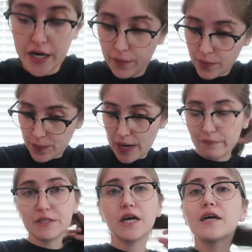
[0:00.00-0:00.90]
All right, we're
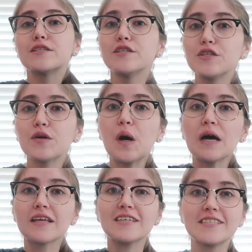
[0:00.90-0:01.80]
prepped to do
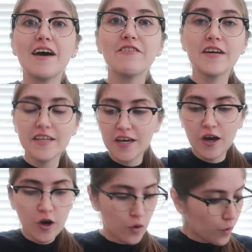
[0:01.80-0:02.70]
the seven
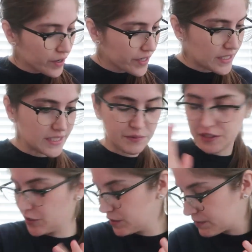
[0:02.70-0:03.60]
orders.
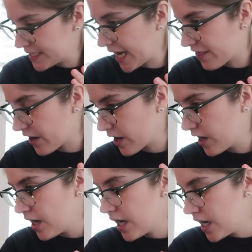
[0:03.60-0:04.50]
We're gonna do them together.